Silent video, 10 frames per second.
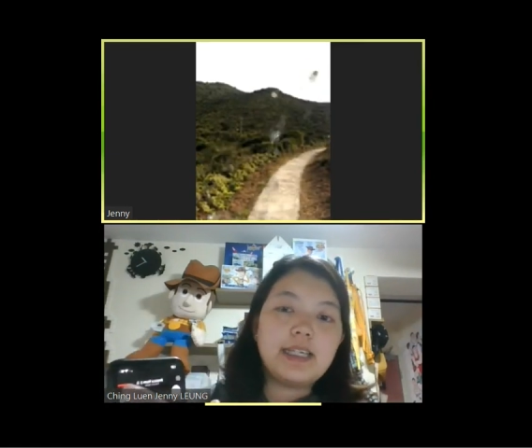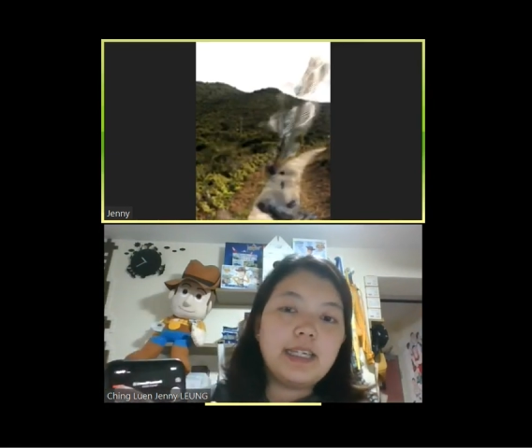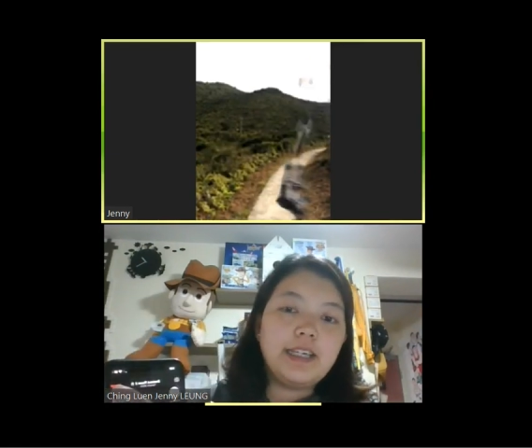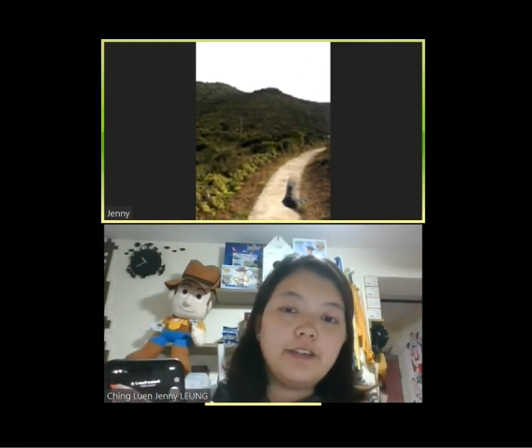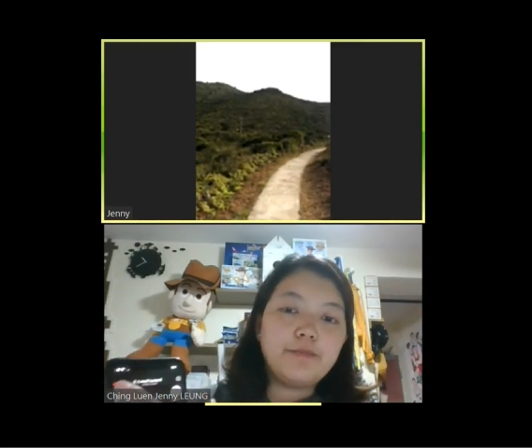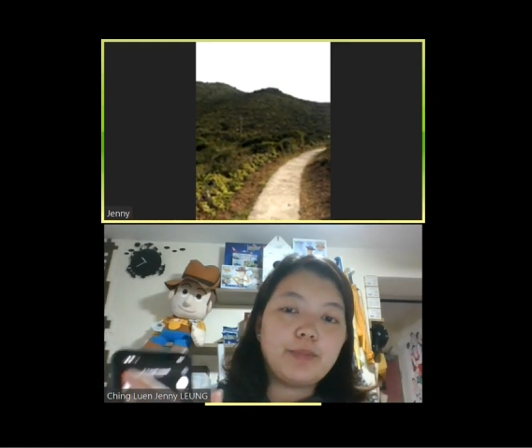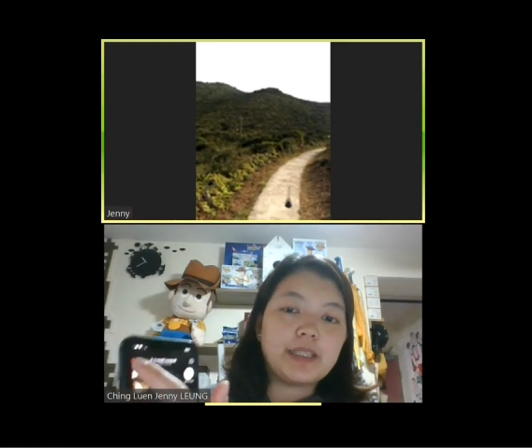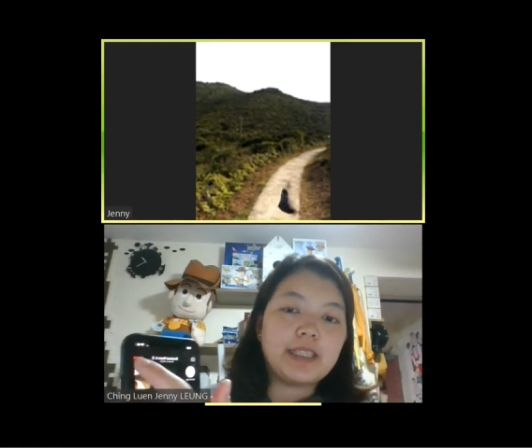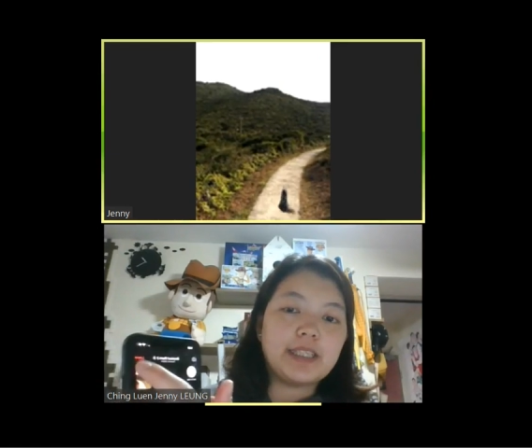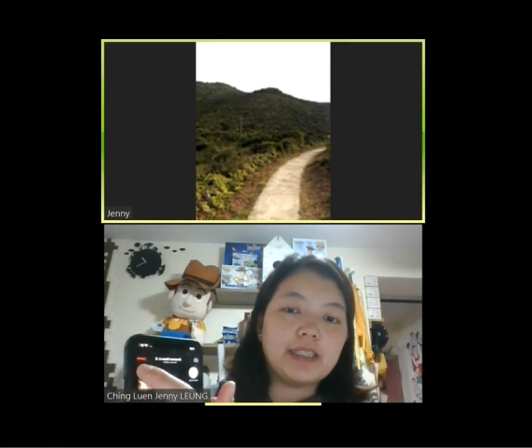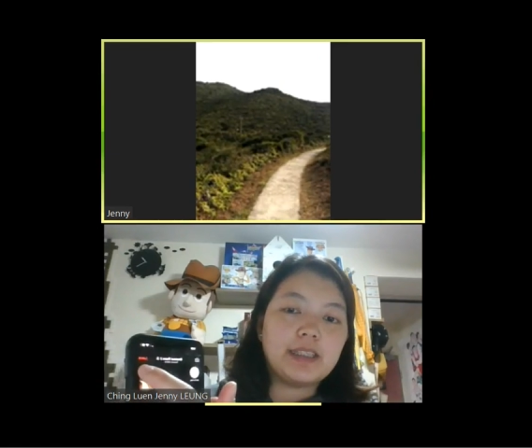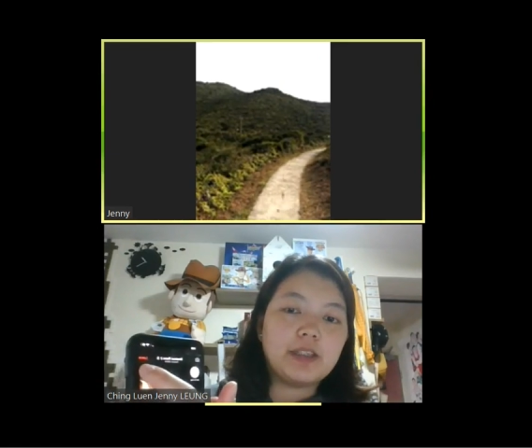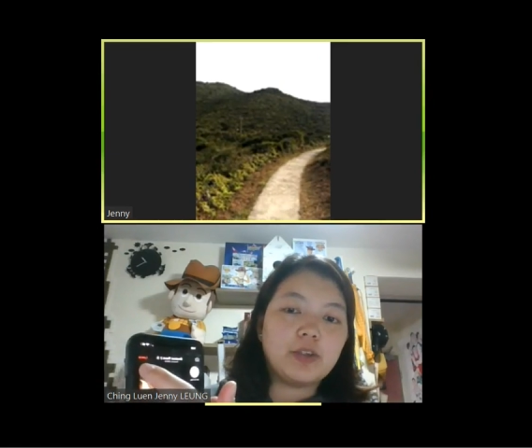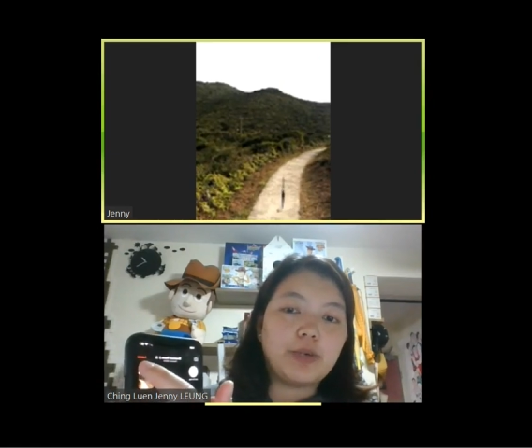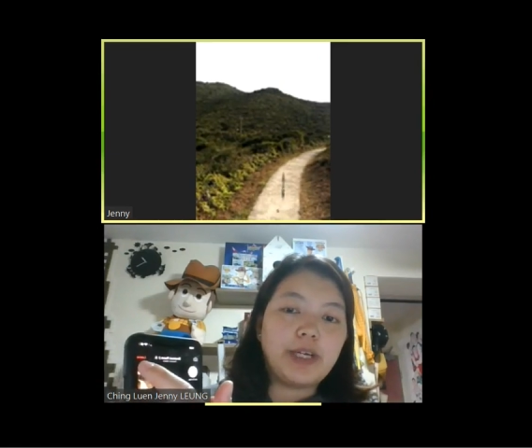leave button,
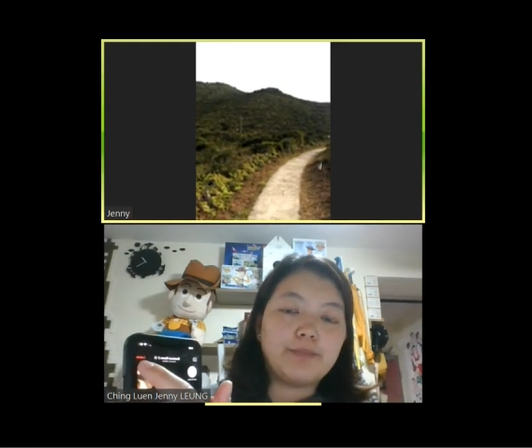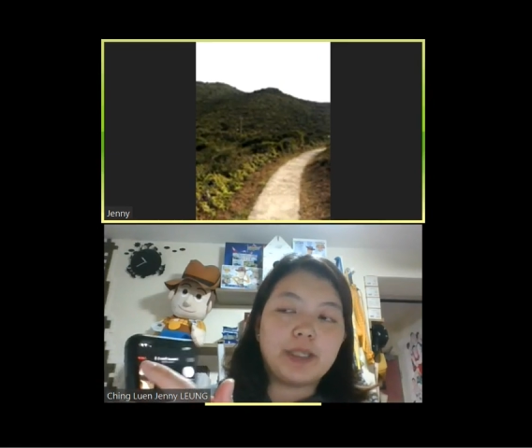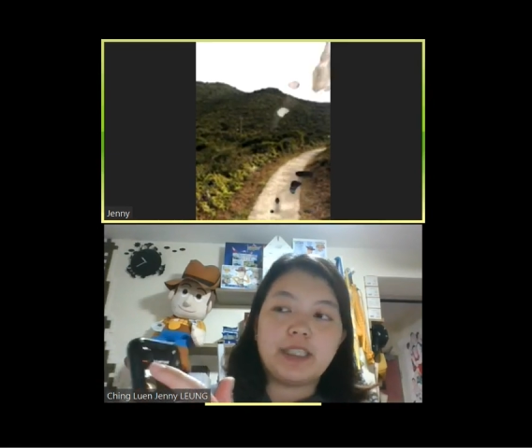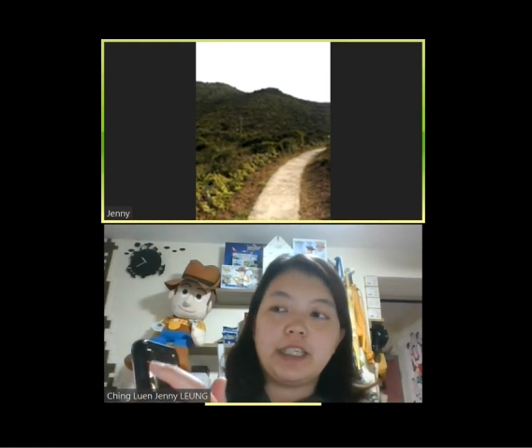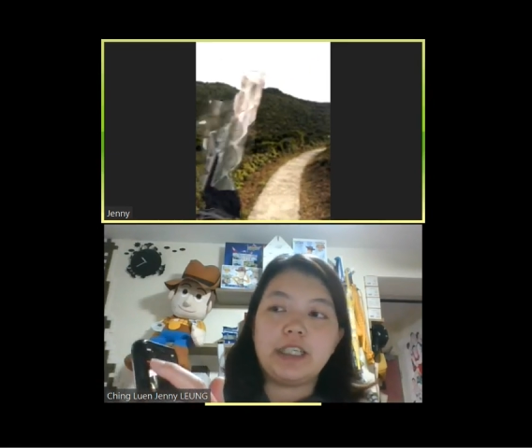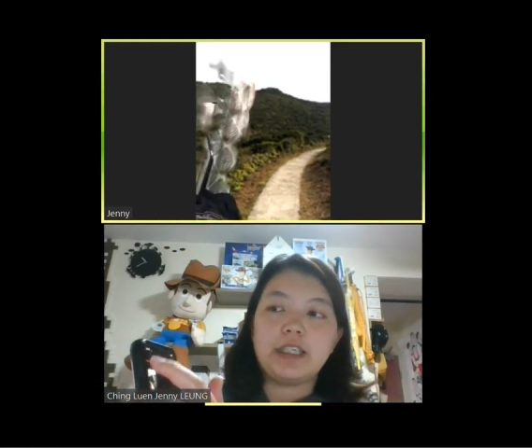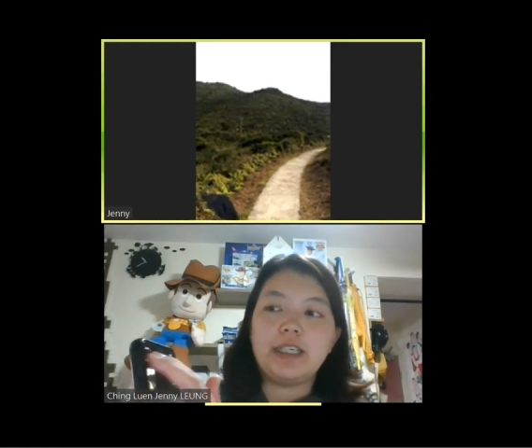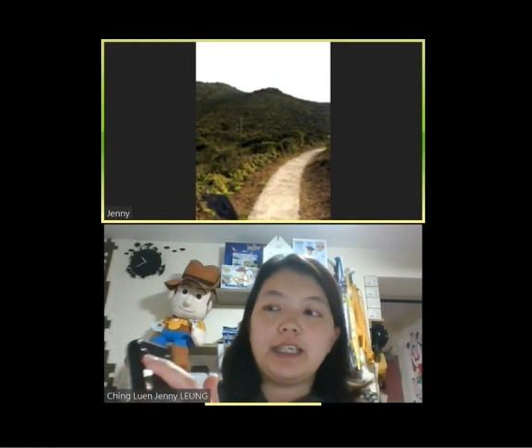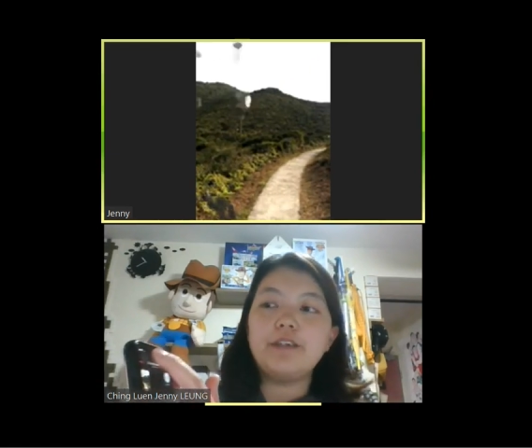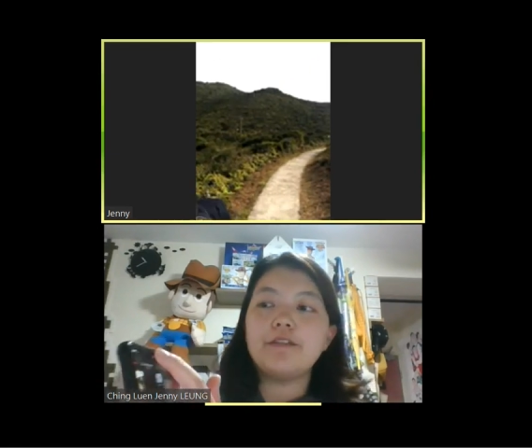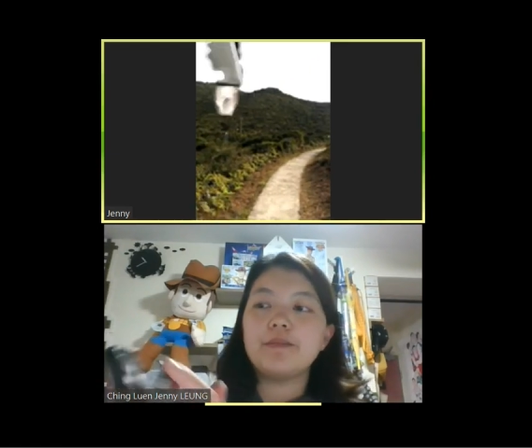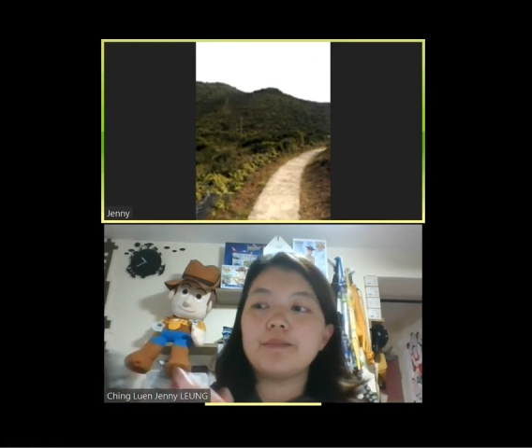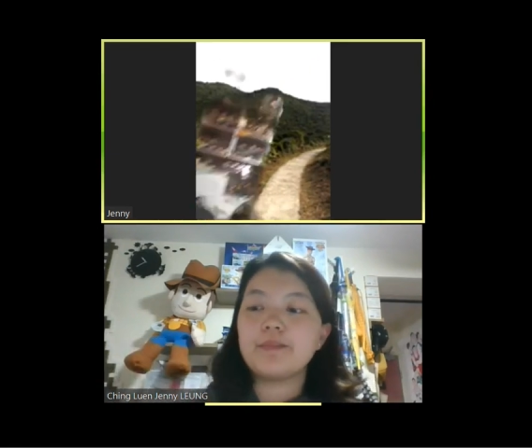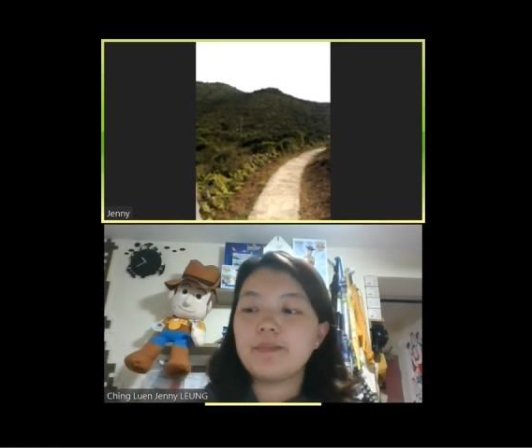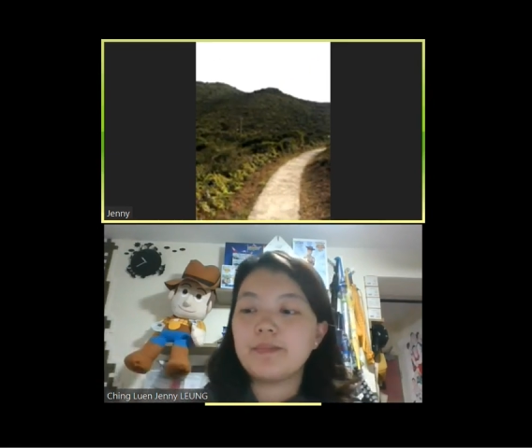the red button here, leave.
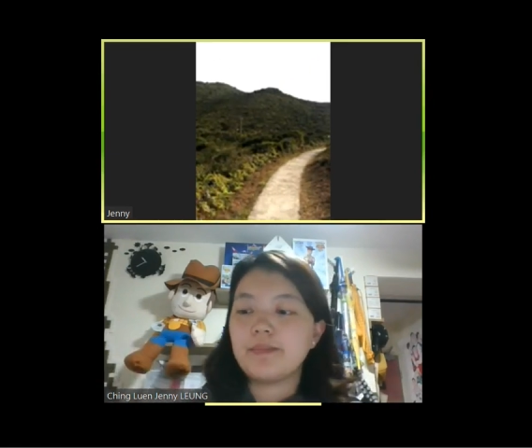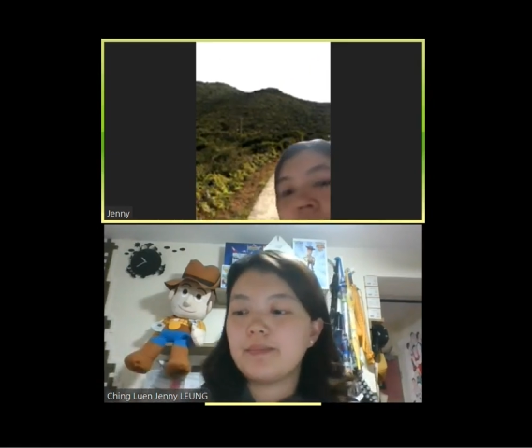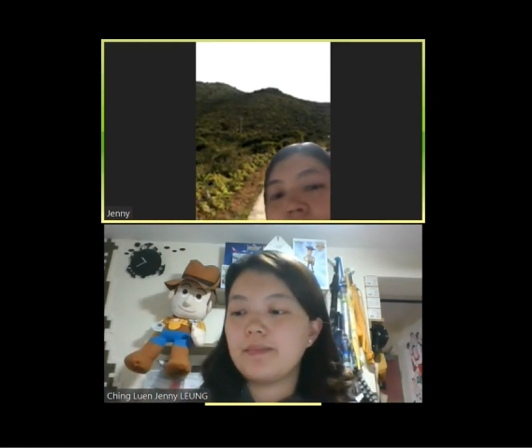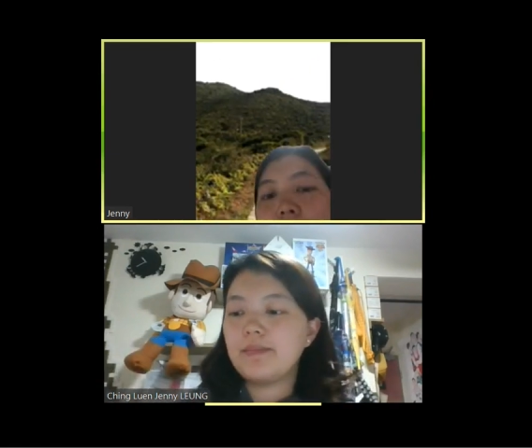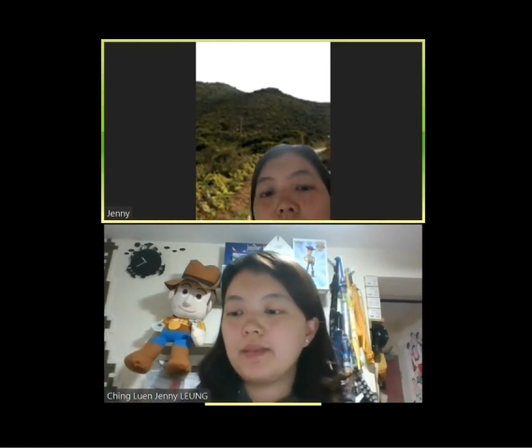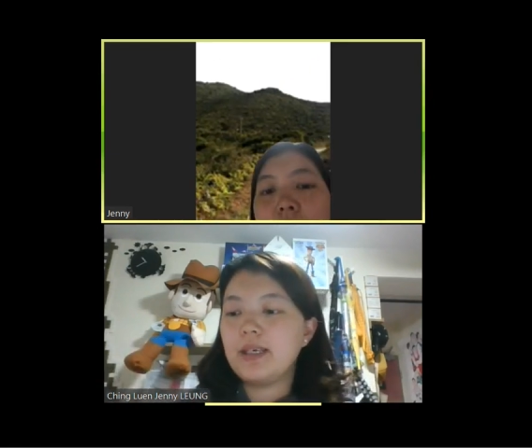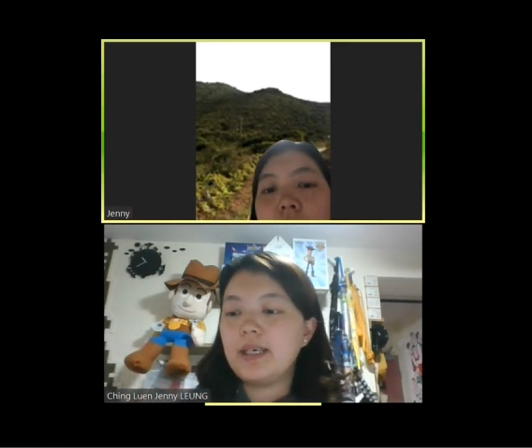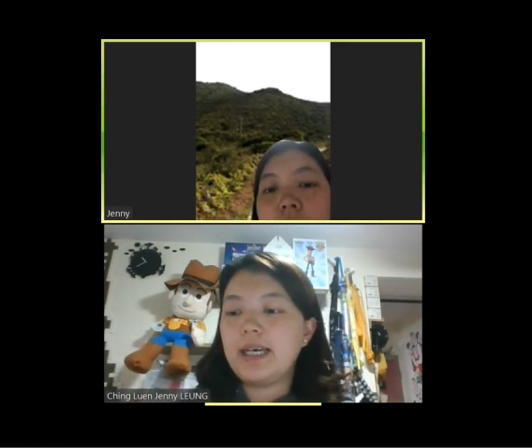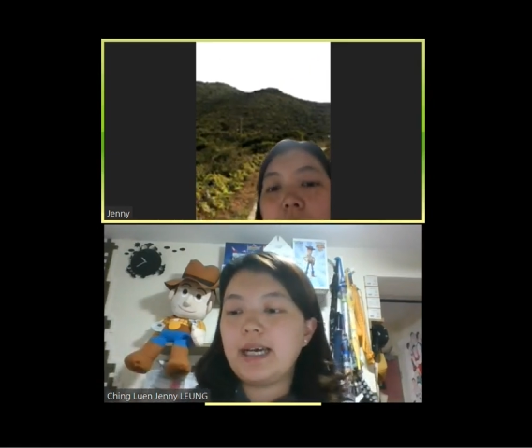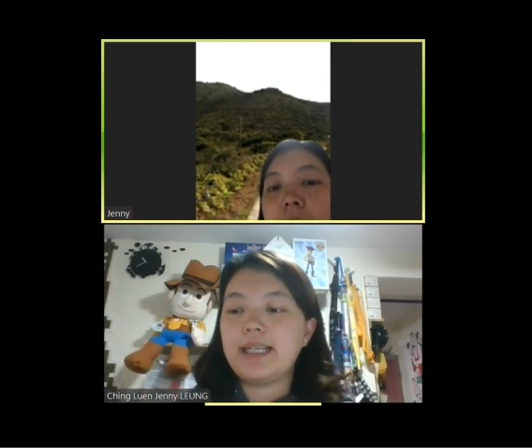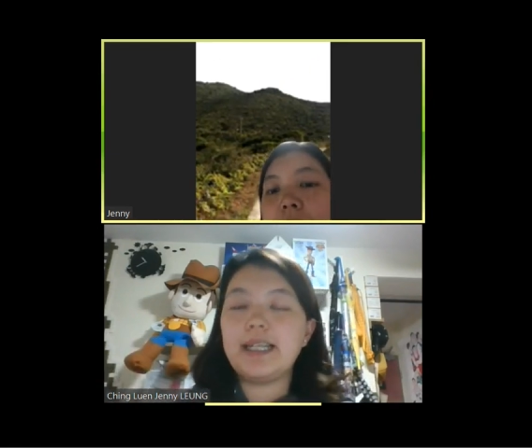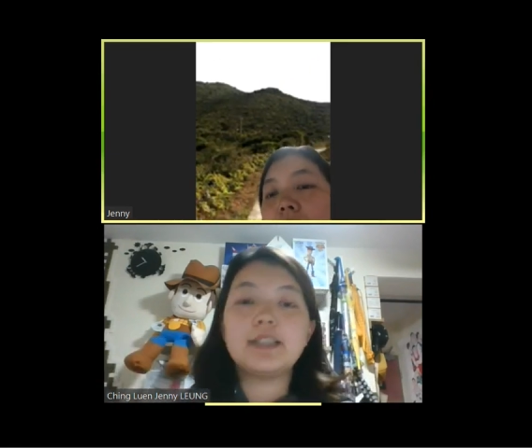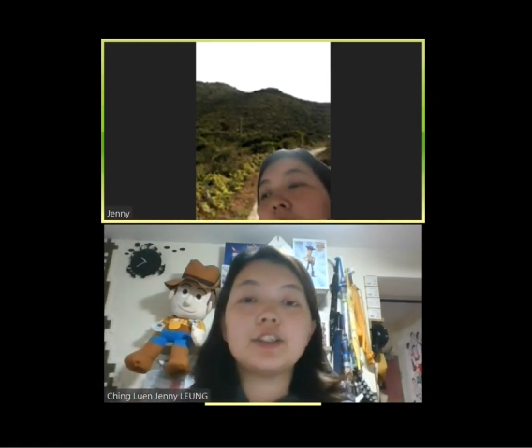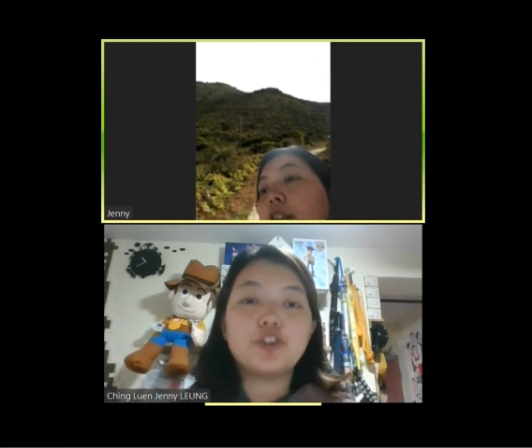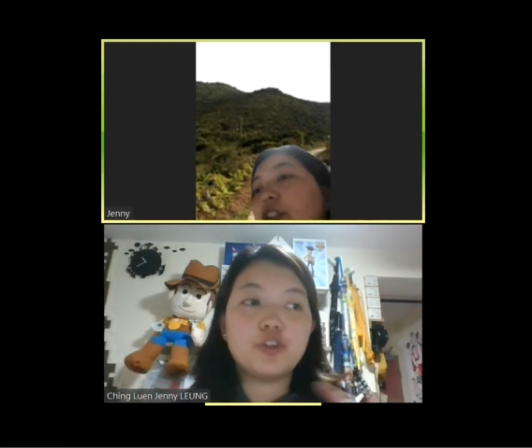And then the